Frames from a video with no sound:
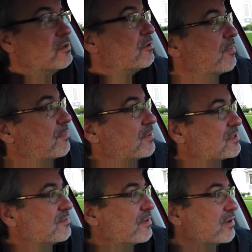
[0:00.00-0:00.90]
There might be
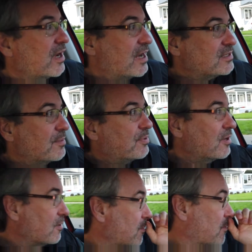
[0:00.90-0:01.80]
some other guys up
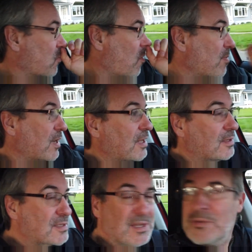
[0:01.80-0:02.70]
here.
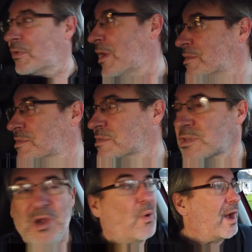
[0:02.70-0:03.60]
Normally sunrise is
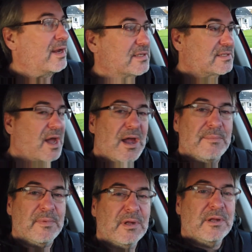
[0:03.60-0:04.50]
the quietest
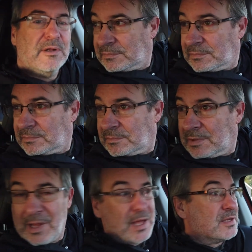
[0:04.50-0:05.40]

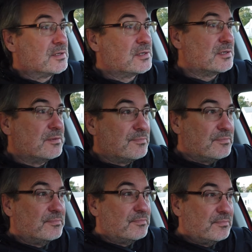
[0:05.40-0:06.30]
time as,
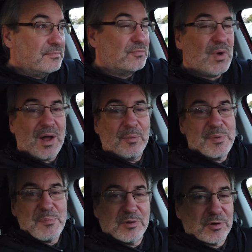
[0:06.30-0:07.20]
well,
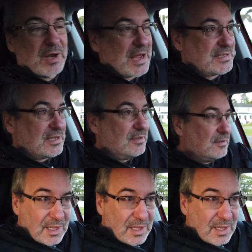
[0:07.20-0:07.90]
people are lazy.